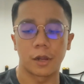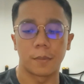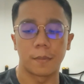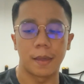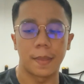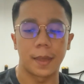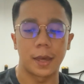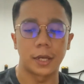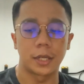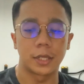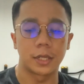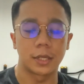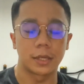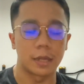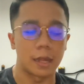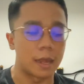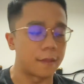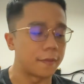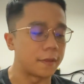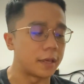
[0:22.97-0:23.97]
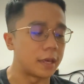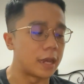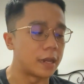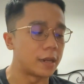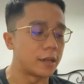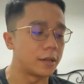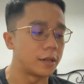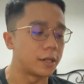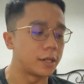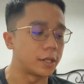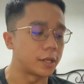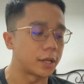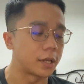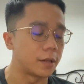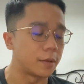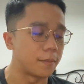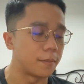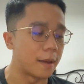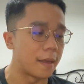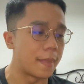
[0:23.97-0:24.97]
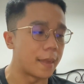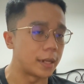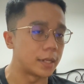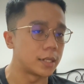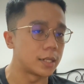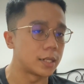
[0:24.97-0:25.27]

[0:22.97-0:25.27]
method and the analytical method.